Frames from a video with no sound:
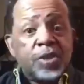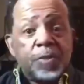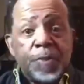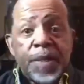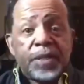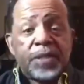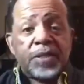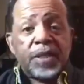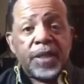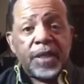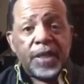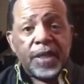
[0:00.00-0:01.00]
speaks
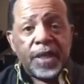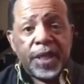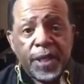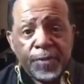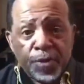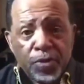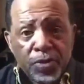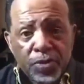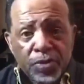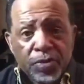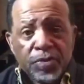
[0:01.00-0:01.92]
Hebrew.